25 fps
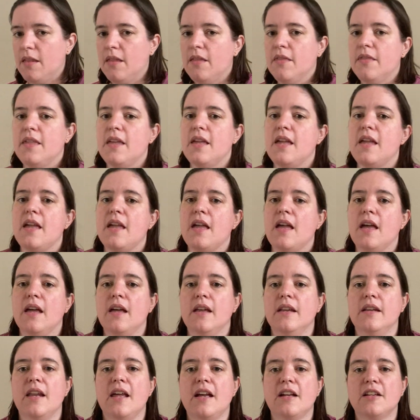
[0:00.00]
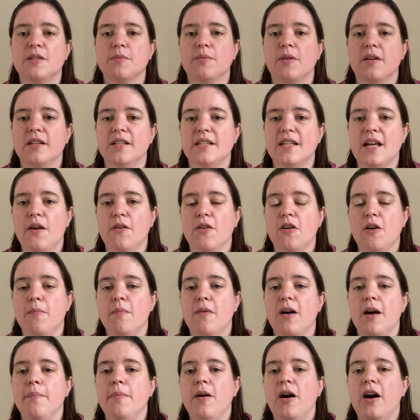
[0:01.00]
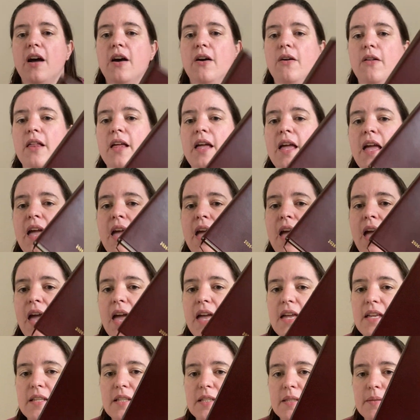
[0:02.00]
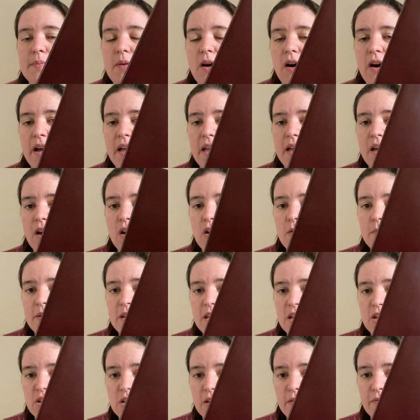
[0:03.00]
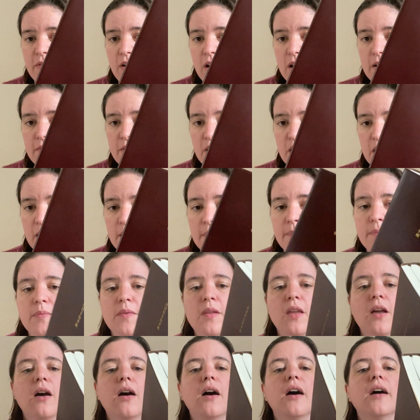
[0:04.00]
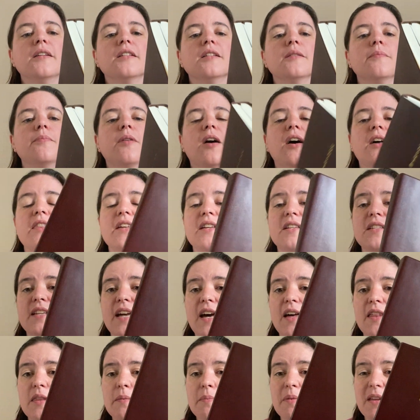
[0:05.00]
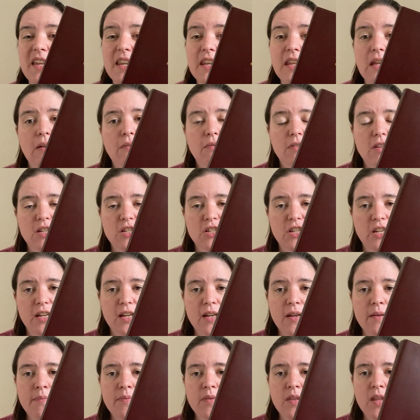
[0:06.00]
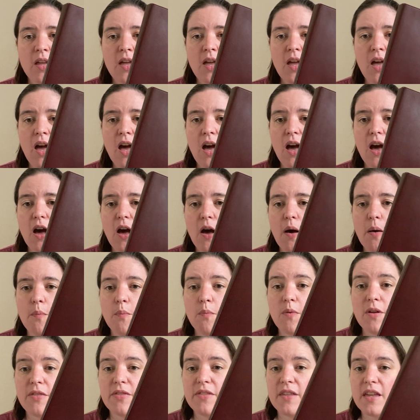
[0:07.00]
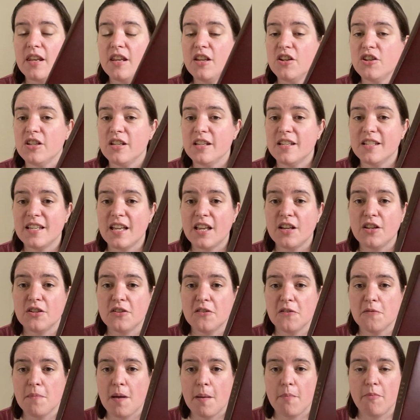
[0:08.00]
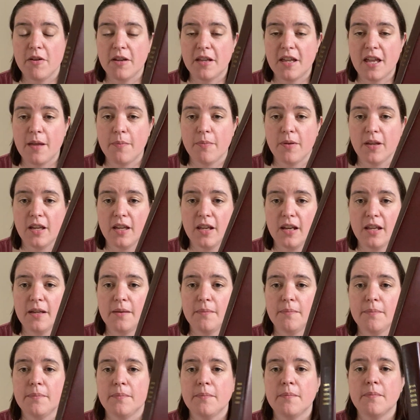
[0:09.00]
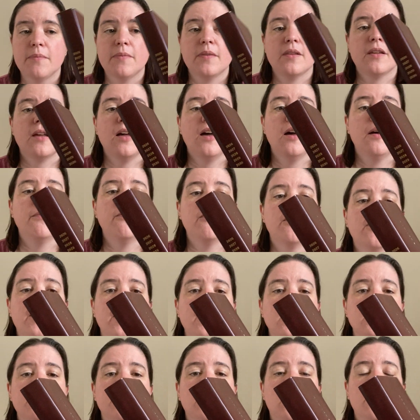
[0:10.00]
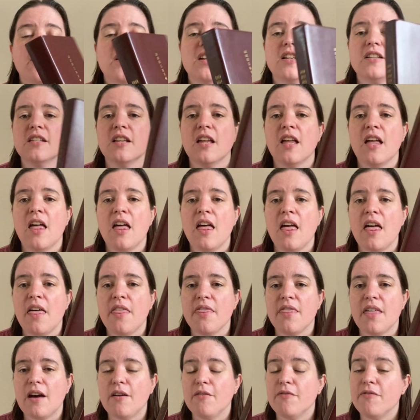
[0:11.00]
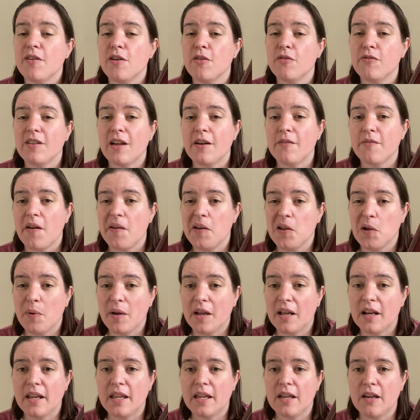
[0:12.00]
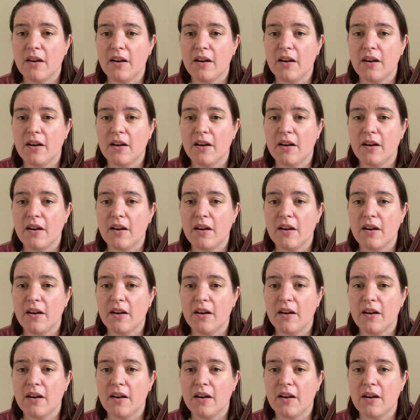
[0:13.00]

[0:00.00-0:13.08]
The next one down on my pile is my Hobonichi 5-year. I did buy this at the beginning of this year with the initial intention of memory keeping in it for the next 5 years. That fell flat very quickly.